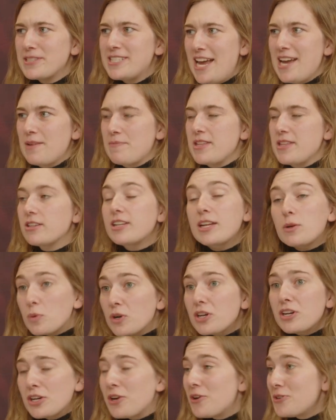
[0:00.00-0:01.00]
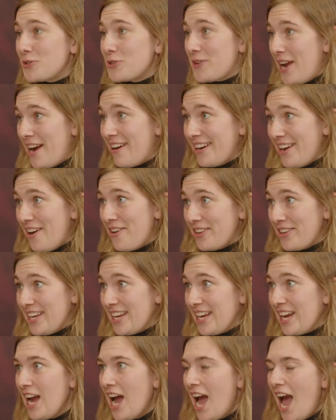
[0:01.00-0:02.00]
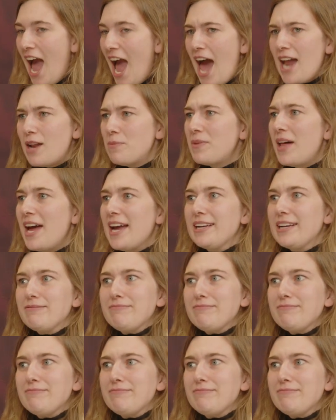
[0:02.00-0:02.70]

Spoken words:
take me, they're like, we're going to go do karaoke. And I'm like,